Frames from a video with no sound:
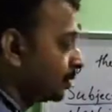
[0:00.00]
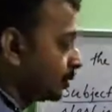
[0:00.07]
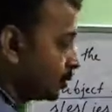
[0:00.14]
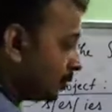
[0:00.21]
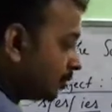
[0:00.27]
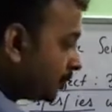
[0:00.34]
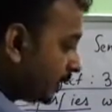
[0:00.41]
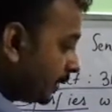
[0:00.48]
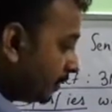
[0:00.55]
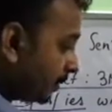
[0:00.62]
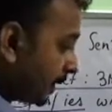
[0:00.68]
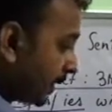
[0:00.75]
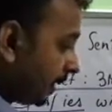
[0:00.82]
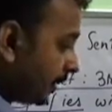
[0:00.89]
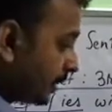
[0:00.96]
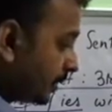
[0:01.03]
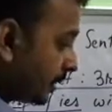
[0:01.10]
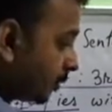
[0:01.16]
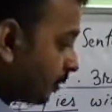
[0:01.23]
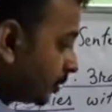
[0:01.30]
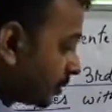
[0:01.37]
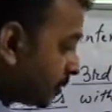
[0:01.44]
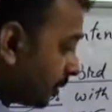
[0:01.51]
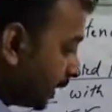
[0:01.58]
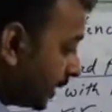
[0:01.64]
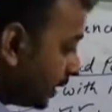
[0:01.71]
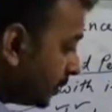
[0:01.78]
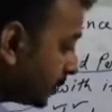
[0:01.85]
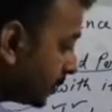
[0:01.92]
So if L is a
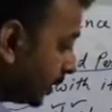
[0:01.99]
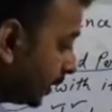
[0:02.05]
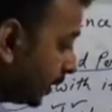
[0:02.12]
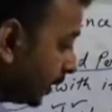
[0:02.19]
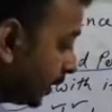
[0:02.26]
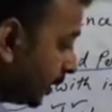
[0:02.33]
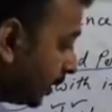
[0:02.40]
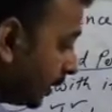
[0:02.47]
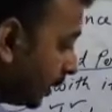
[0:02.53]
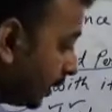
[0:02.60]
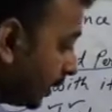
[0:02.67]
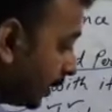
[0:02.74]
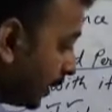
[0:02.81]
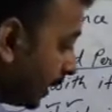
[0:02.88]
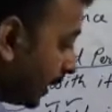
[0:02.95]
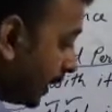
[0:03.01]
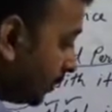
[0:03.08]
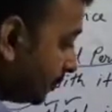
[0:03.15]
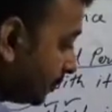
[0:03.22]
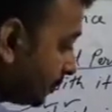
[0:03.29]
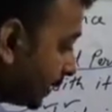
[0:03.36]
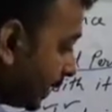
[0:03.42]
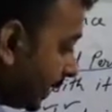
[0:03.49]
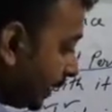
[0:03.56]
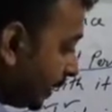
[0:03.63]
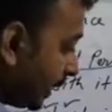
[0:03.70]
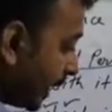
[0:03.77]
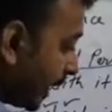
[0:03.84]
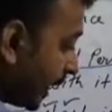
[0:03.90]
consonant,
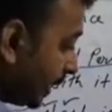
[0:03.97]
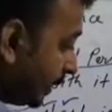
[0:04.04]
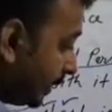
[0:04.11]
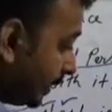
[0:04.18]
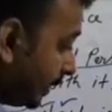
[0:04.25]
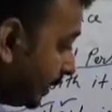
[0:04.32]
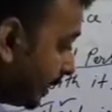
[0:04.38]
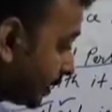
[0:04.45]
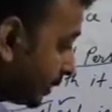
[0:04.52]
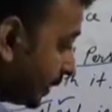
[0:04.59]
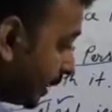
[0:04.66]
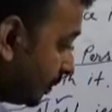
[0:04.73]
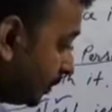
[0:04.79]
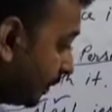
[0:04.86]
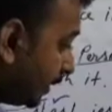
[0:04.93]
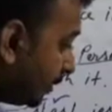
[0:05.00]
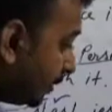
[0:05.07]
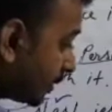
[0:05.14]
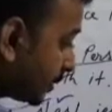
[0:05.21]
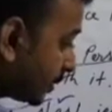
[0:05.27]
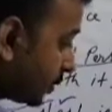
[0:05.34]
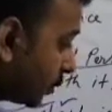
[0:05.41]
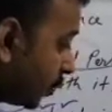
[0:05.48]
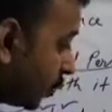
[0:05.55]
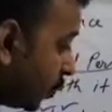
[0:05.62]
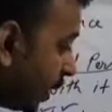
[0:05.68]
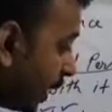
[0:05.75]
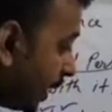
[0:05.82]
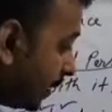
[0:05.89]
FLIES, that means
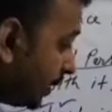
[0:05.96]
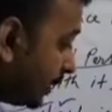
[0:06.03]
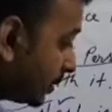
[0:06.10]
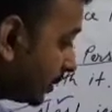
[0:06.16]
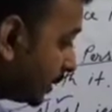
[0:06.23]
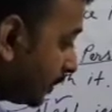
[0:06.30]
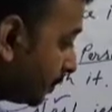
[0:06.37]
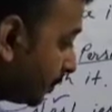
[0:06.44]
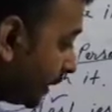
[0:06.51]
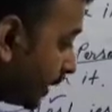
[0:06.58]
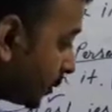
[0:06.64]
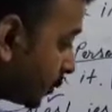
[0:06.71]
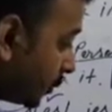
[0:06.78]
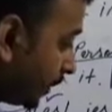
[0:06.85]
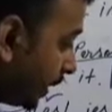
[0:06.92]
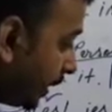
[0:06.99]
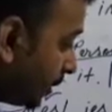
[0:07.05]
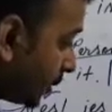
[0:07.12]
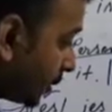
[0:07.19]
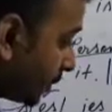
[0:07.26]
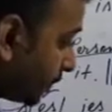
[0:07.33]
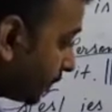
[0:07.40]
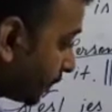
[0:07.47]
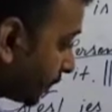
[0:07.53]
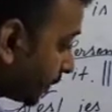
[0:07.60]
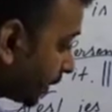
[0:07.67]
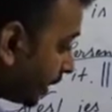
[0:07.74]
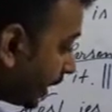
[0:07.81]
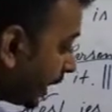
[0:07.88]
Y is replaced with
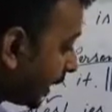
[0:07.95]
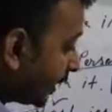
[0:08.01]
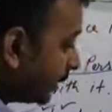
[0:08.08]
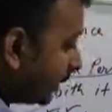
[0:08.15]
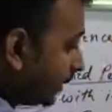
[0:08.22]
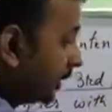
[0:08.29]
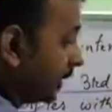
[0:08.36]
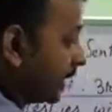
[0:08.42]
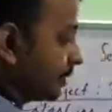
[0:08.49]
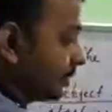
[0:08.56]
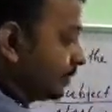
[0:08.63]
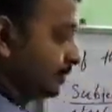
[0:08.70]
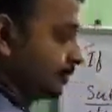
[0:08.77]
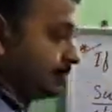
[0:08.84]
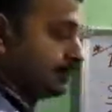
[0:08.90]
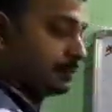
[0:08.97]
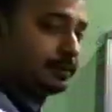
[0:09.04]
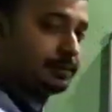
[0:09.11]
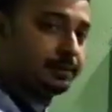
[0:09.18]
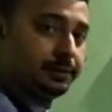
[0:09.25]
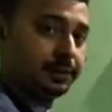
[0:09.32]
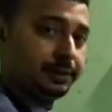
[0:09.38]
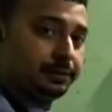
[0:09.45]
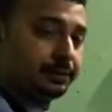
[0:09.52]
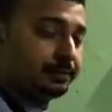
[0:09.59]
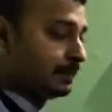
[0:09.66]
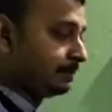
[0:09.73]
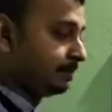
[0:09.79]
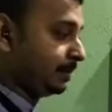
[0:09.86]
IES. You
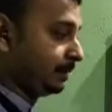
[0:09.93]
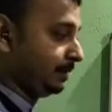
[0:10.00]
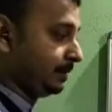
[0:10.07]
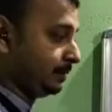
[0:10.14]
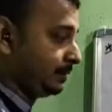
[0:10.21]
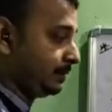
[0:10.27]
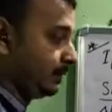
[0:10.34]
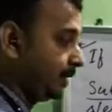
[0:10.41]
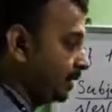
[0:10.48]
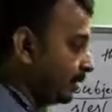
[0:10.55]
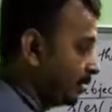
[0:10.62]
remember this.